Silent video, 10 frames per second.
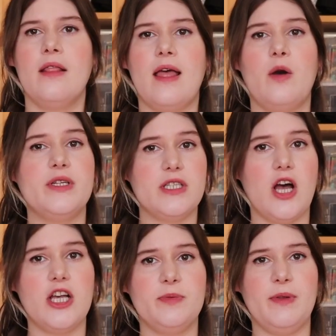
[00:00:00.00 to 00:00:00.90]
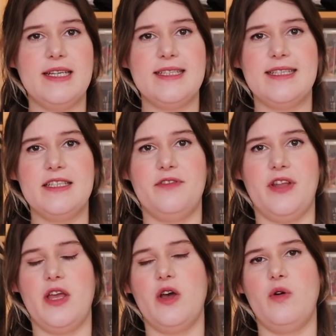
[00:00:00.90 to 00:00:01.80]
Now with the cosplays in this
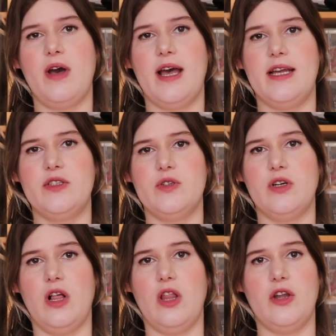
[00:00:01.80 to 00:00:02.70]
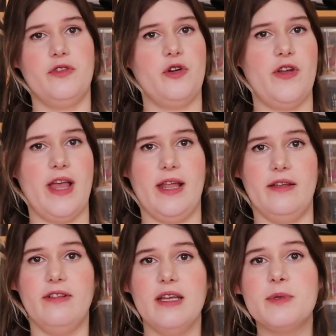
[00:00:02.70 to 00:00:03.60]
video I took a lot of
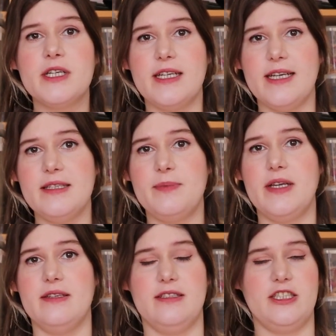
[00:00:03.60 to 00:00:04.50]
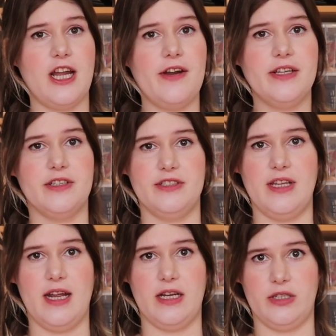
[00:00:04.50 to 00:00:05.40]
creative liberties because the characters
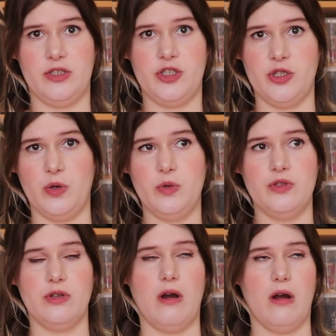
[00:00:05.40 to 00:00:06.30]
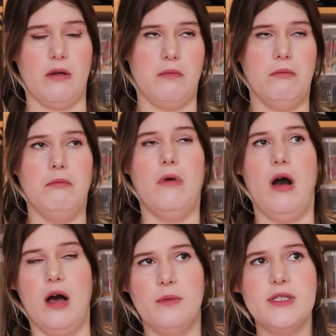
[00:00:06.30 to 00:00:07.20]
that I chose are
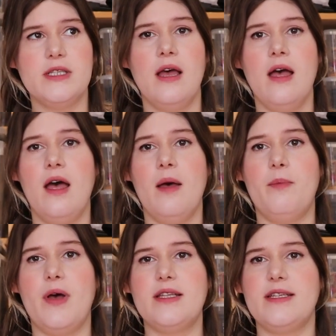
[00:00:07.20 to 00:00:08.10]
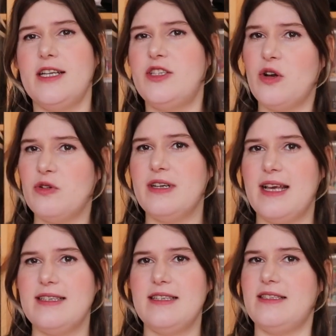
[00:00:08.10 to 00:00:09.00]
moms, but they don't
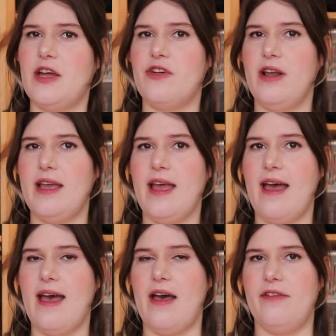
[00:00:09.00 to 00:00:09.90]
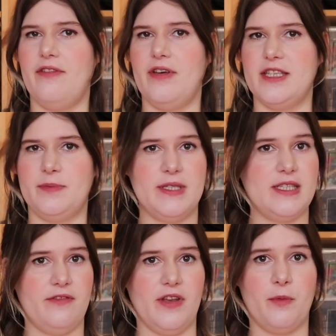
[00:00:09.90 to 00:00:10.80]
necessarily have a
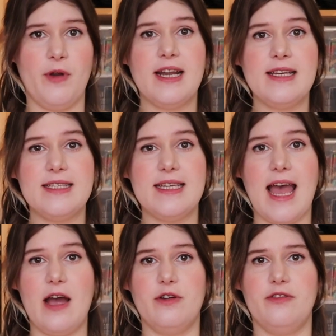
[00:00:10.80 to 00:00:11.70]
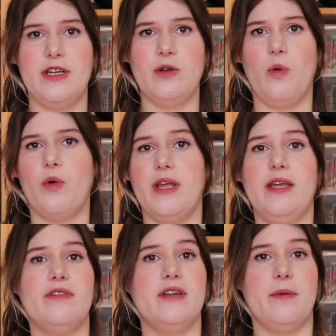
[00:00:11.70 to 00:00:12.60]
specific pregnancy outfit or
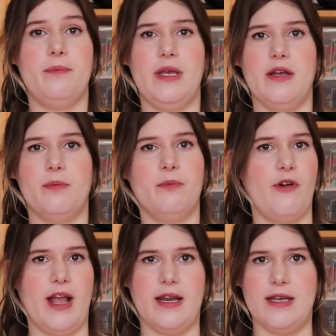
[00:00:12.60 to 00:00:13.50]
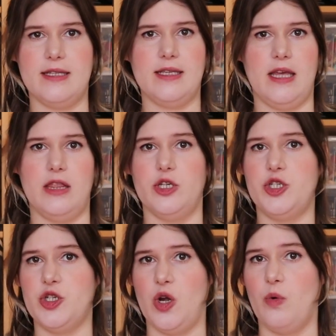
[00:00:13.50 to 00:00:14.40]
even appear pregnant in the
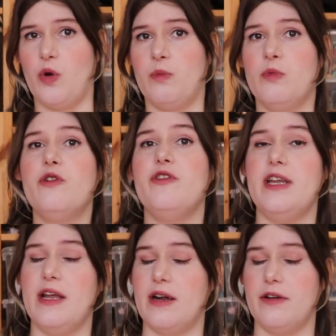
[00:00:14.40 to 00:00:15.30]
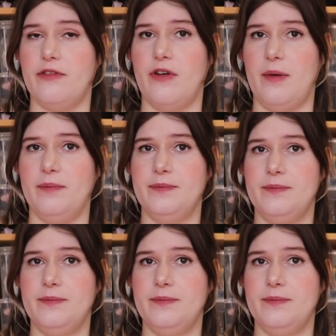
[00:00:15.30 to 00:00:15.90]
show or movie they are from.